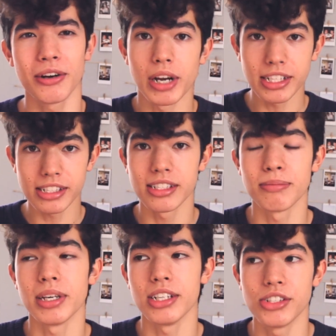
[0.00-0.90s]

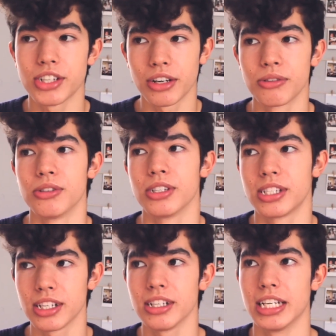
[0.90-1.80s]
Racism in general
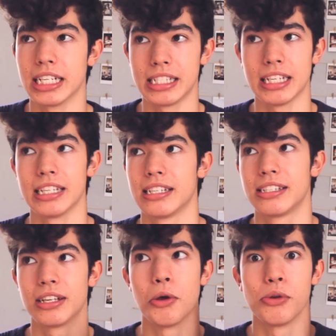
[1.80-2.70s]
still exists